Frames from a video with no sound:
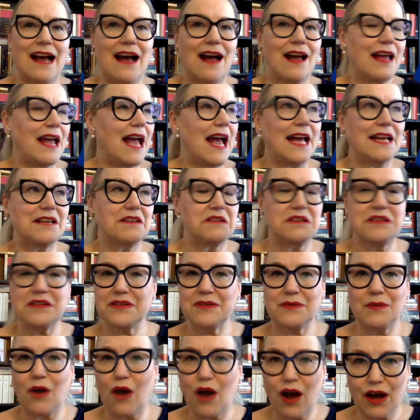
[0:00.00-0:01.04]
I hadn't
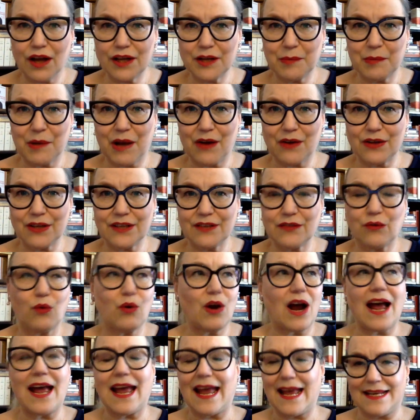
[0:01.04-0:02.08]
heard about it,
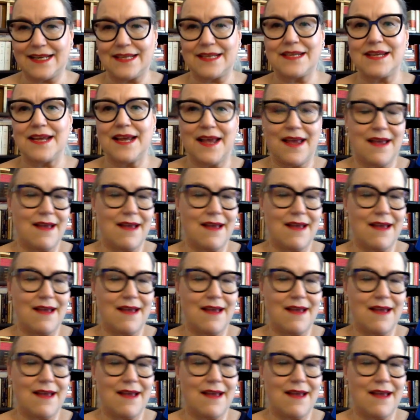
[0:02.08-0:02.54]
or I hadn't.